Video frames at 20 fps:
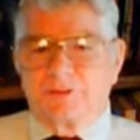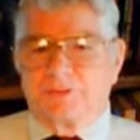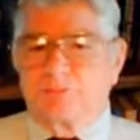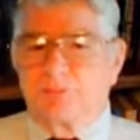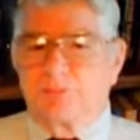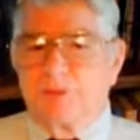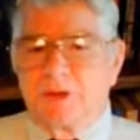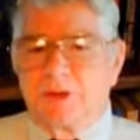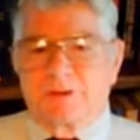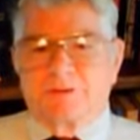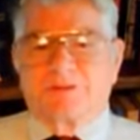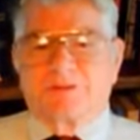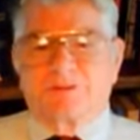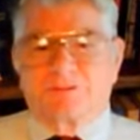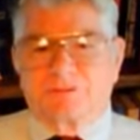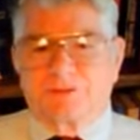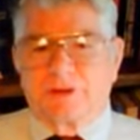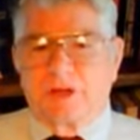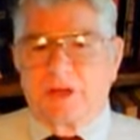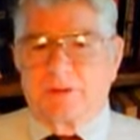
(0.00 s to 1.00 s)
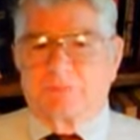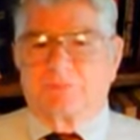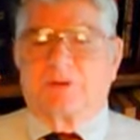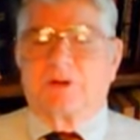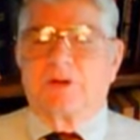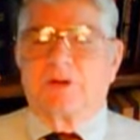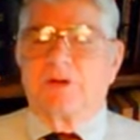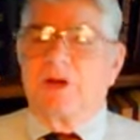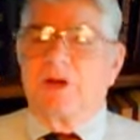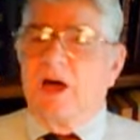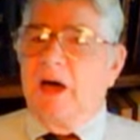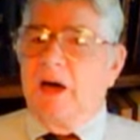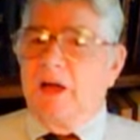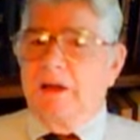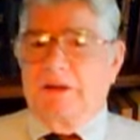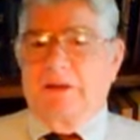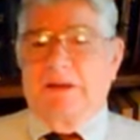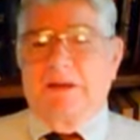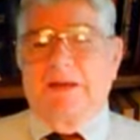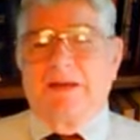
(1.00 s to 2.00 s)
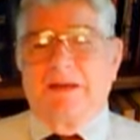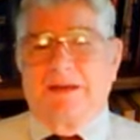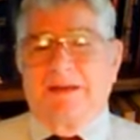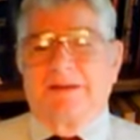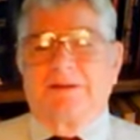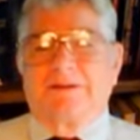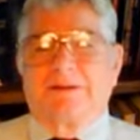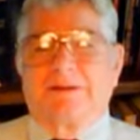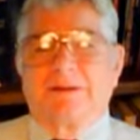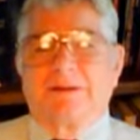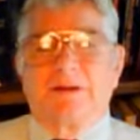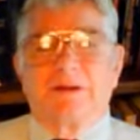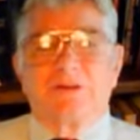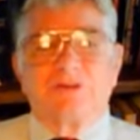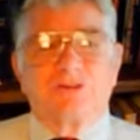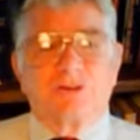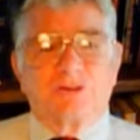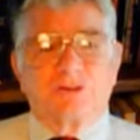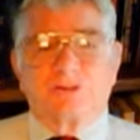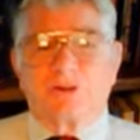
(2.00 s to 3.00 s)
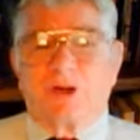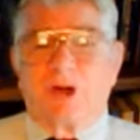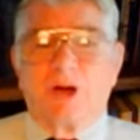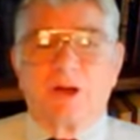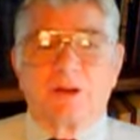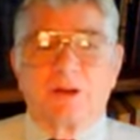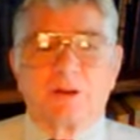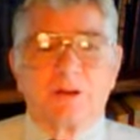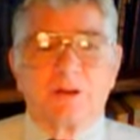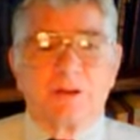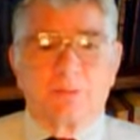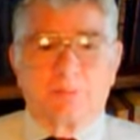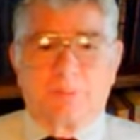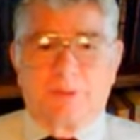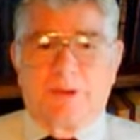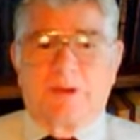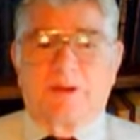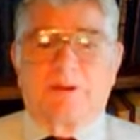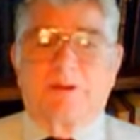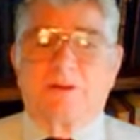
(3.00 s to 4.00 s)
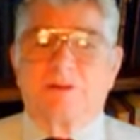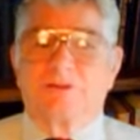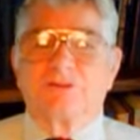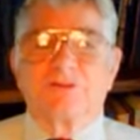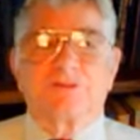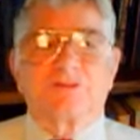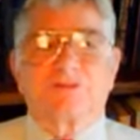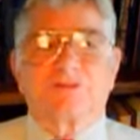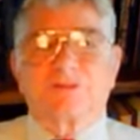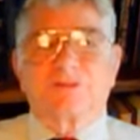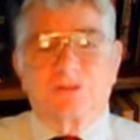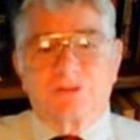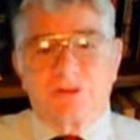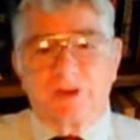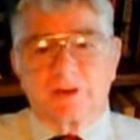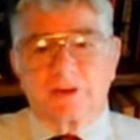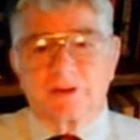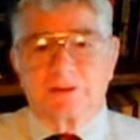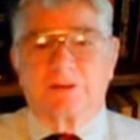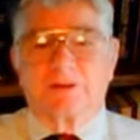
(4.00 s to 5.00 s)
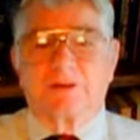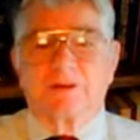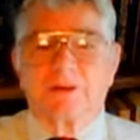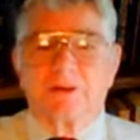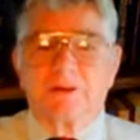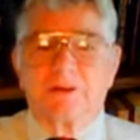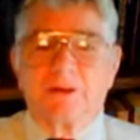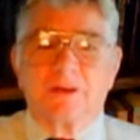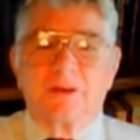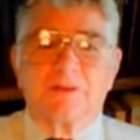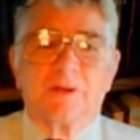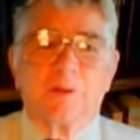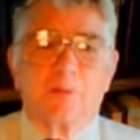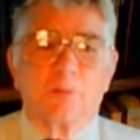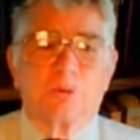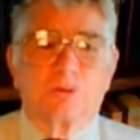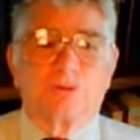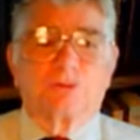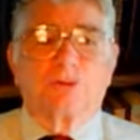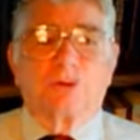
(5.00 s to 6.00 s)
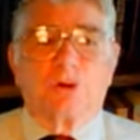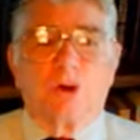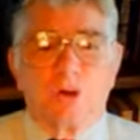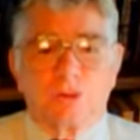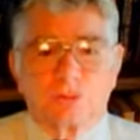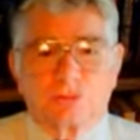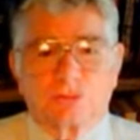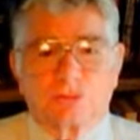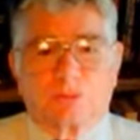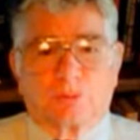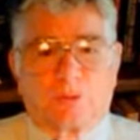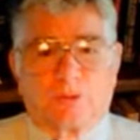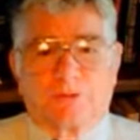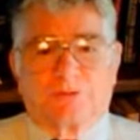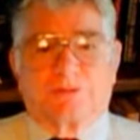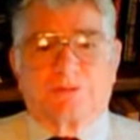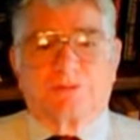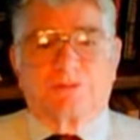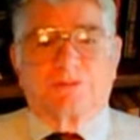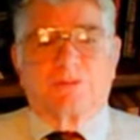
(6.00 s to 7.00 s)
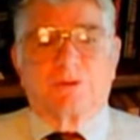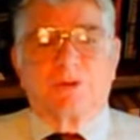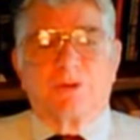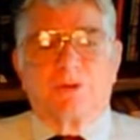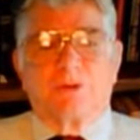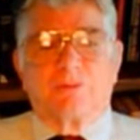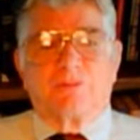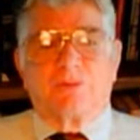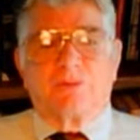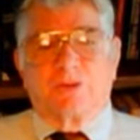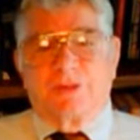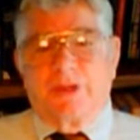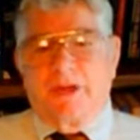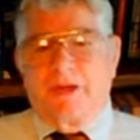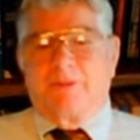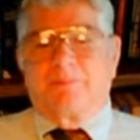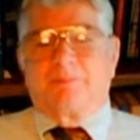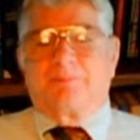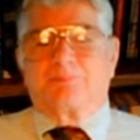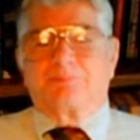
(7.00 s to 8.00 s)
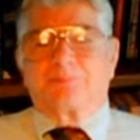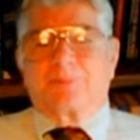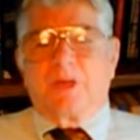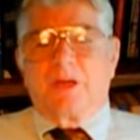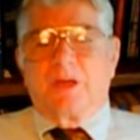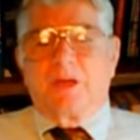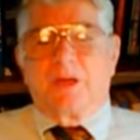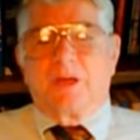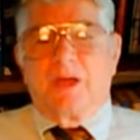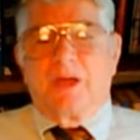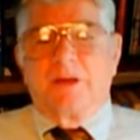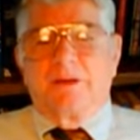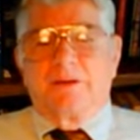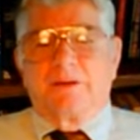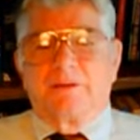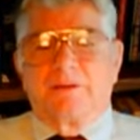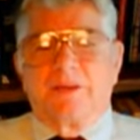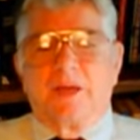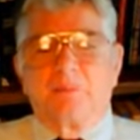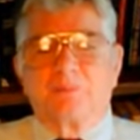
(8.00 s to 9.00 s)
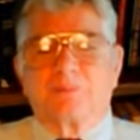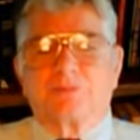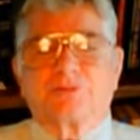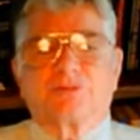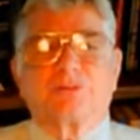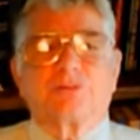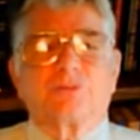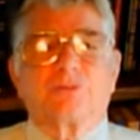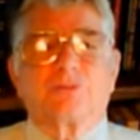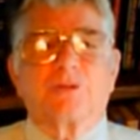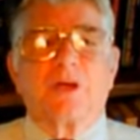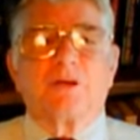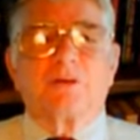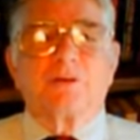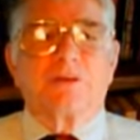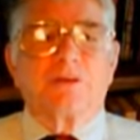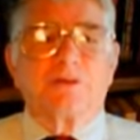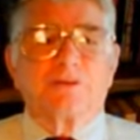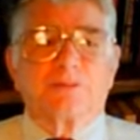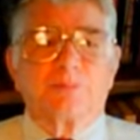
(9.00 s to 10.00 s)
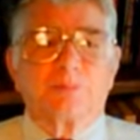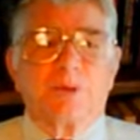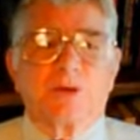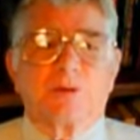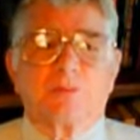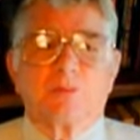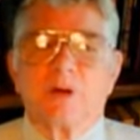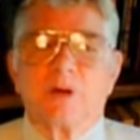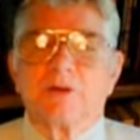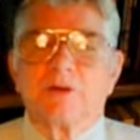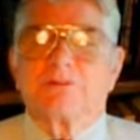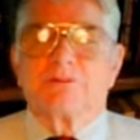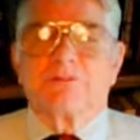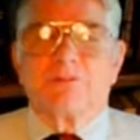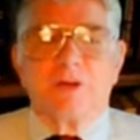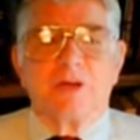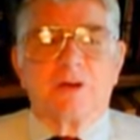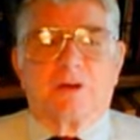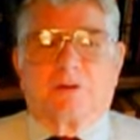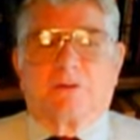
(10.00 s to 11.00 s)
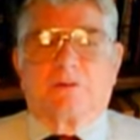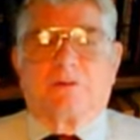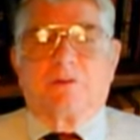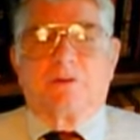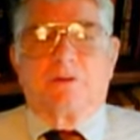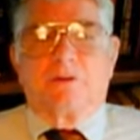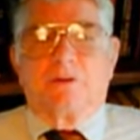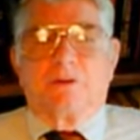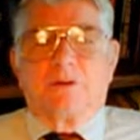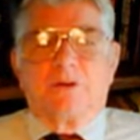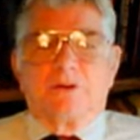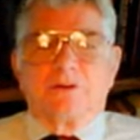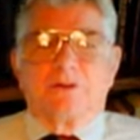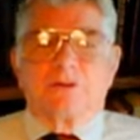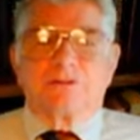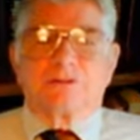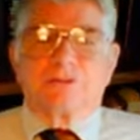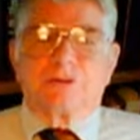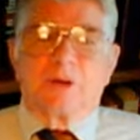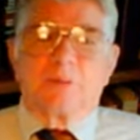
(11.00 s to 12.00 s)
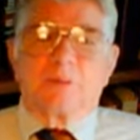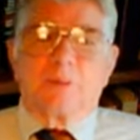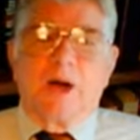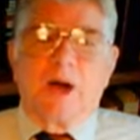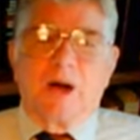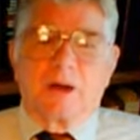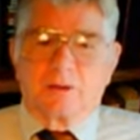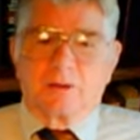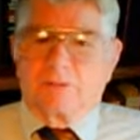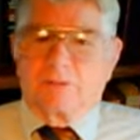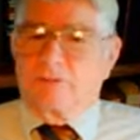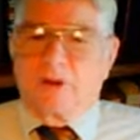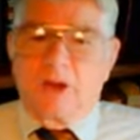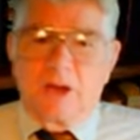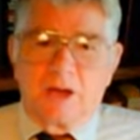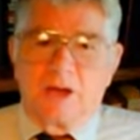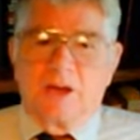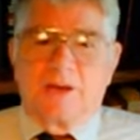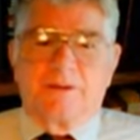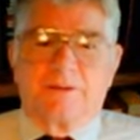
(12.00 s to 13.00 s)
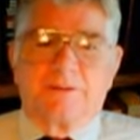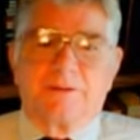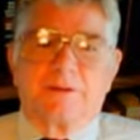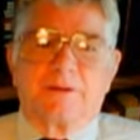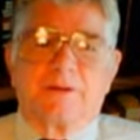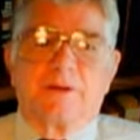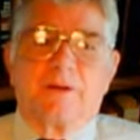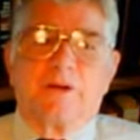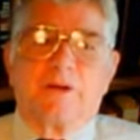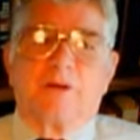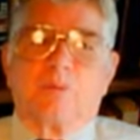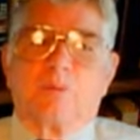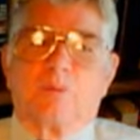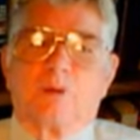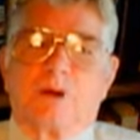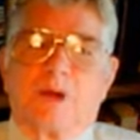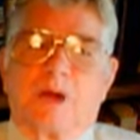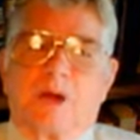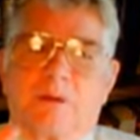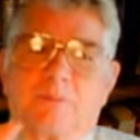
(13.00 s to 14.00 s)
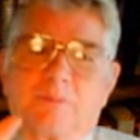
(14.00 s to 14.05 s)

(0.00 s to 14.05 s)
these men stepped out of line just a little bit, just a second, there was consequences for that. And that gives me great fear to step out of line when